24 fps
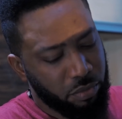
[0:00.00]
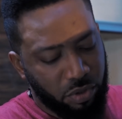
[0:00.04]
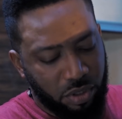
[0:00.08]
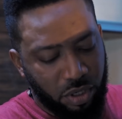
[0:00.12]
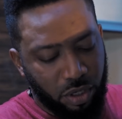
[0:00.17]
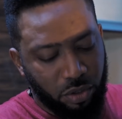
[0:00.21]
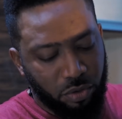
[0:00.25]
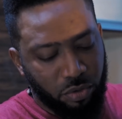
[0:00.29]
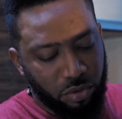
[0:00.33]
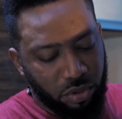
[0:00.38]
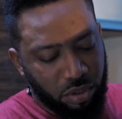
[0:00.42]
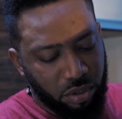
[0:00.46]

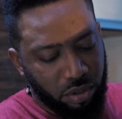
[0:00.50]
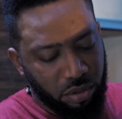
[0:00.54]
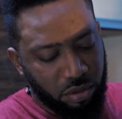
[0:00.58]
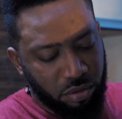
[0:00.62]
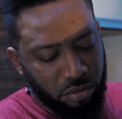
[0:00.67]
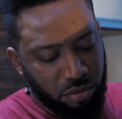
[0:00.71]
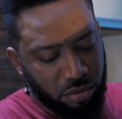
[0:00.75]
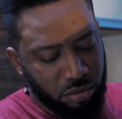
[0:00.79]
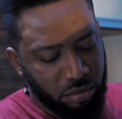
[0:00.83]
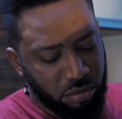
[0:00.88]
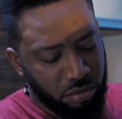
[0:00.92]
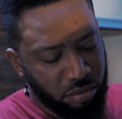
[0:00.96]
What are you
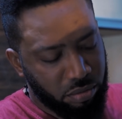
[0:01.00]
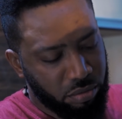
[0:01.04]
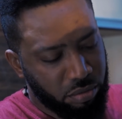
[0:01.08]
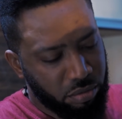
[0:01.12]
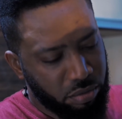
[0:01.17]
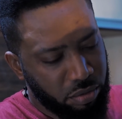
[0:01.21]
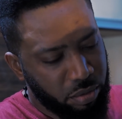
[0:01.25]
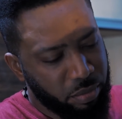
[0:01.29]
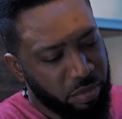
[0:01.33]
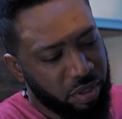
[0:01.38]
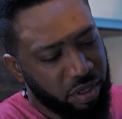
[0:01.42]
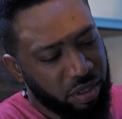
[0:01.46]
cooking?
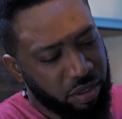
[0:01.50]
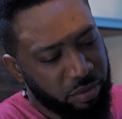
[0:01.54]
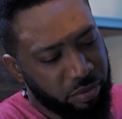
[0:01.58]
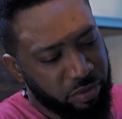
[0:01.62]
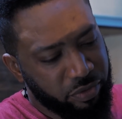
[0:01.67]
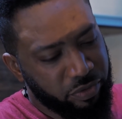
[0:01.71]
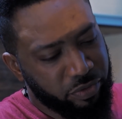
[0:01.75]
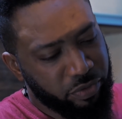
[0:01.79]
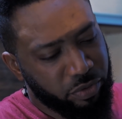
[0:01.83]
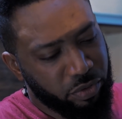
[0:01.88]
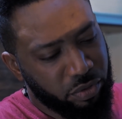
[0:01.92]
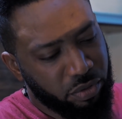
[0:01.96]
Come and give
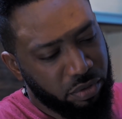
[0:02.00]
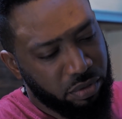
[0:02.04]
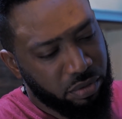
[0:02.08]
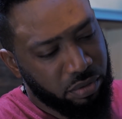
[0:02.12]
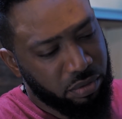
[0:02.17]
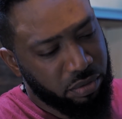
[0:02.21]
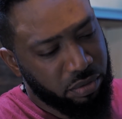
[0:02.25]
me food.